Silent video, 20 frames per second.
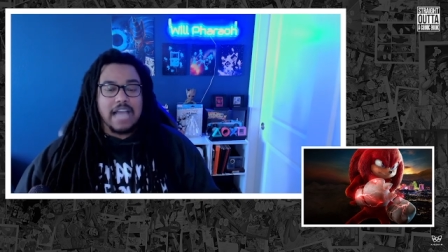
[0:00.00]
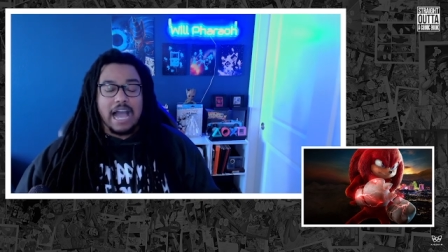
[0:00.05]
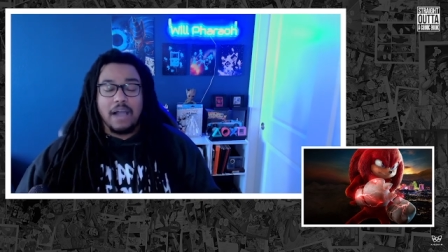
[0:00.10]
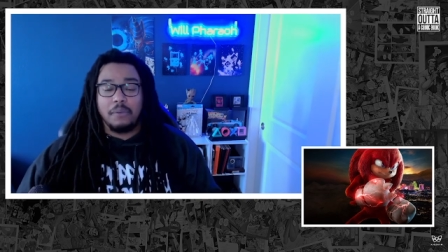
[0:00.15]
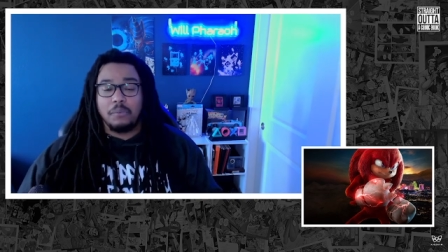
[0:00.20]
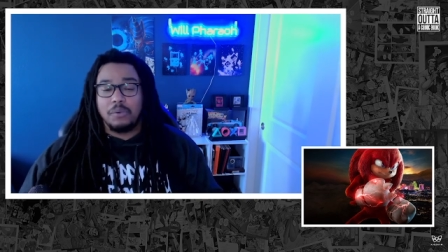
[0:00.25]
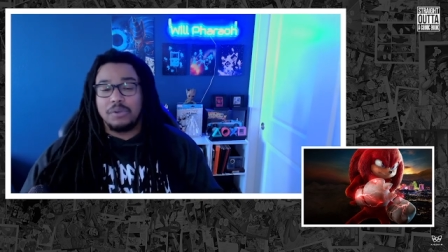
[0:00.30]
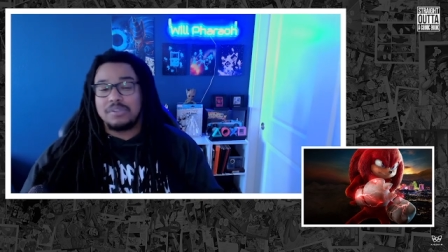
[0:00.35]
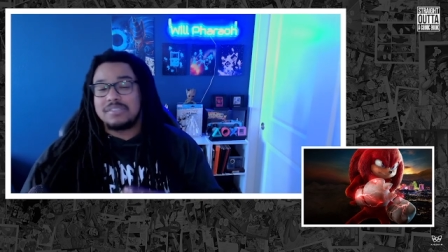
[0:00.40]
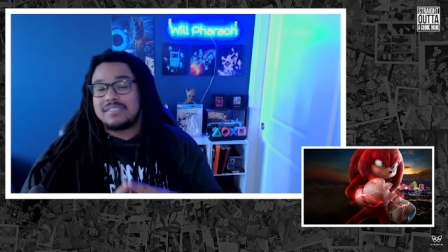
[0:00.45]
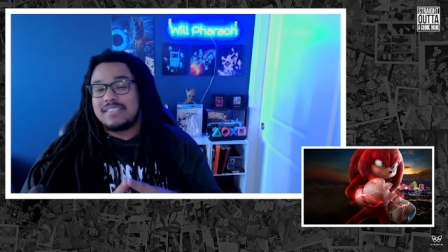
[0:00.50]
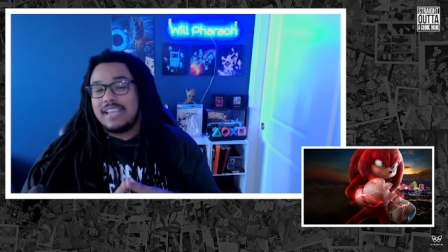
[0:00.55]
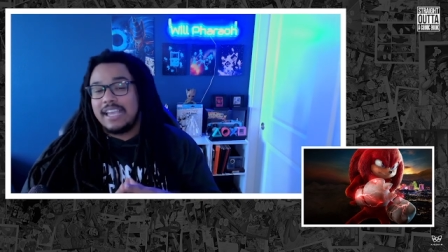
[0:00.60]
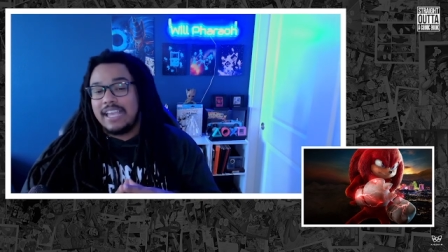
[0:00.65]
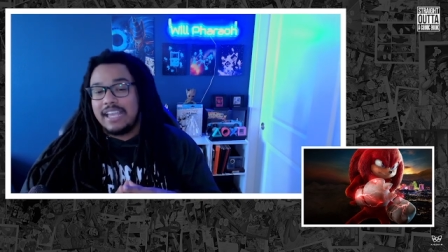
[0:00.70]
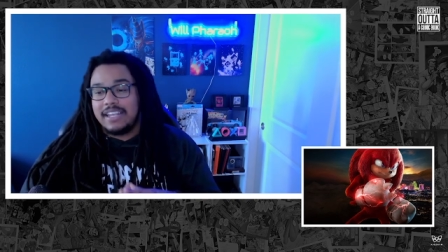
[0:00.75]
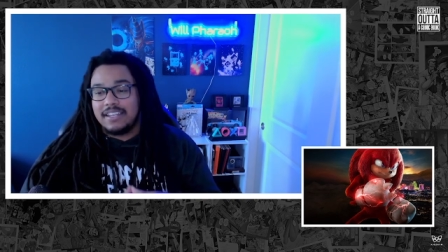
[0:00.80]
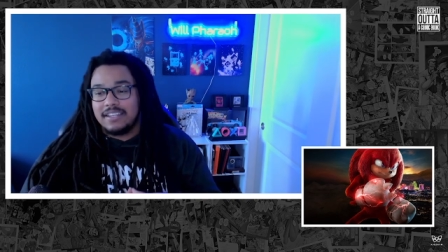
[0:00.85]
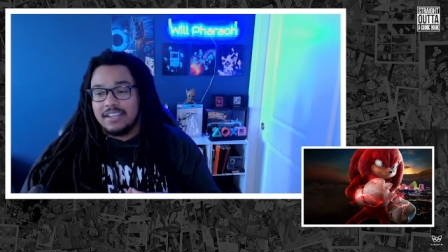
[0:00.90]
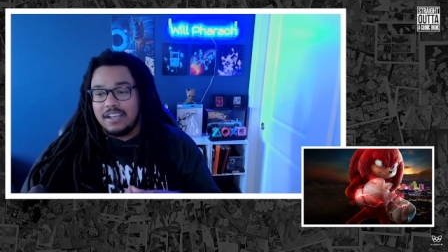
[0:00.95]
I will
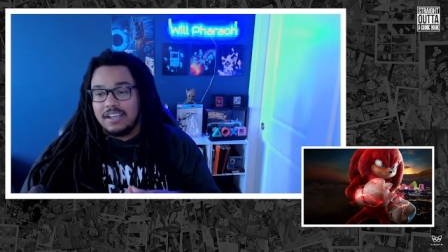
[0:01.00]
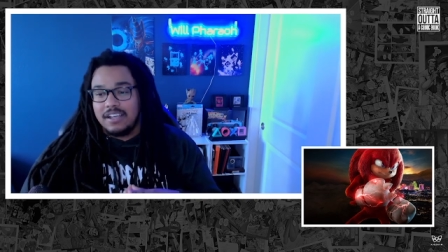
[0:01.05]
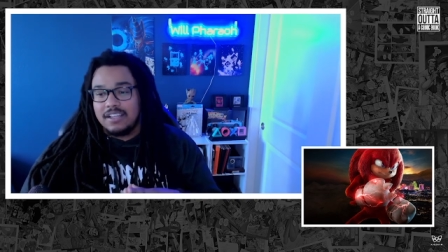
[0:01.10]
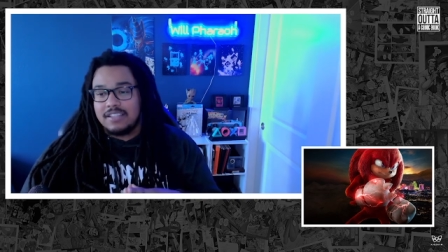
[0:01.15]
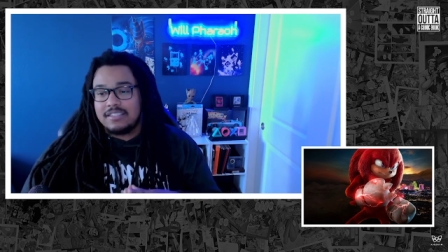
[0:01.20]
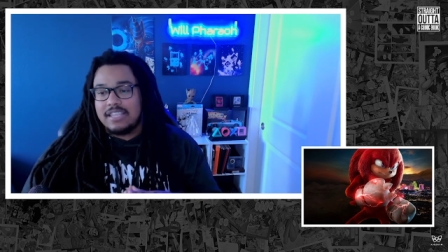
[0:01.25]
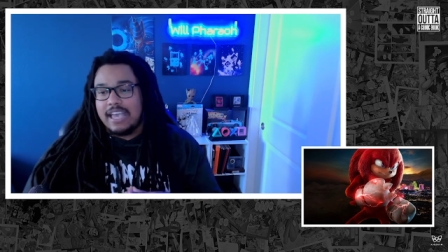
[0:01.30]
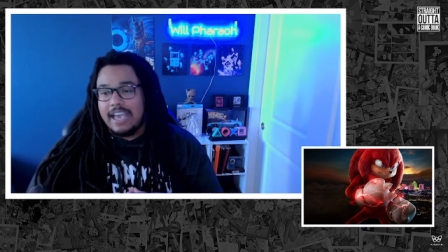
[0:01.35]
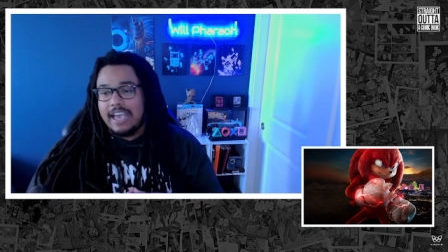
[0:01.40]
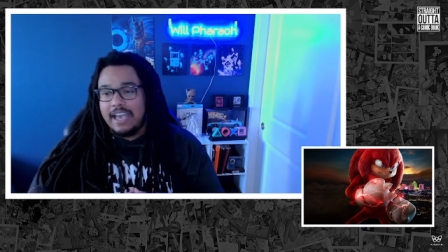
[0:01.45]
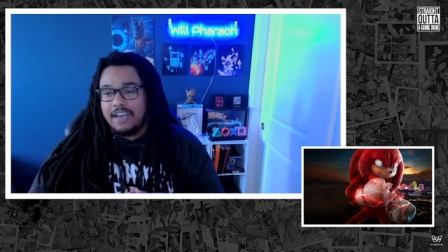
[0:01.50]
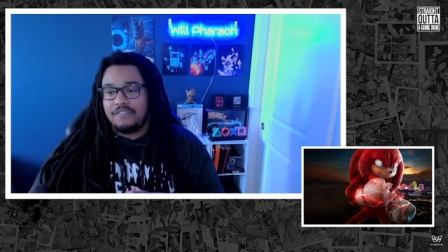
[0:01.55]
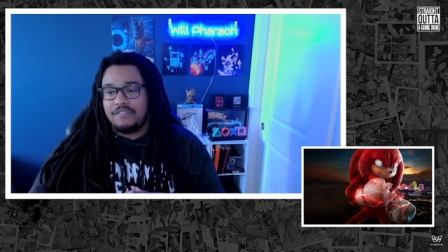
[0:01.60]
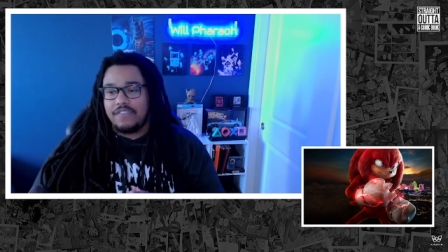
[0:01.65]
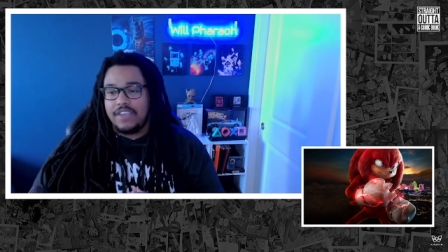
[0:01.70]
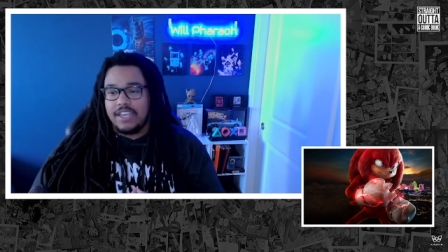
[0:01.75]
say it does have